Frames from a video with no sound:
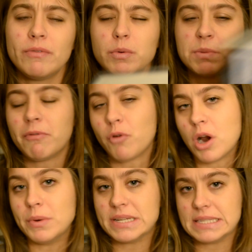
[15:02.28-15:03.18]
of it was before
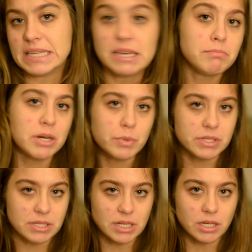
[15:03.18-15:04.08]
I went to sleep, but it
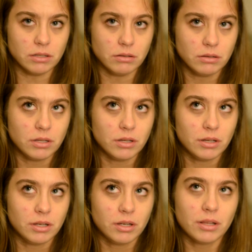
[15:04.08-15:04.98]
was still
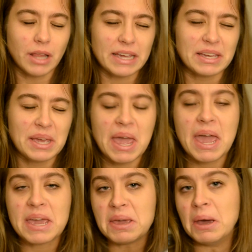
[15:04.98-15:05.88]
like
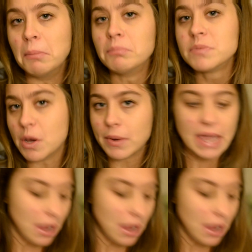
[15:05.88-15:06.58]
AM, so it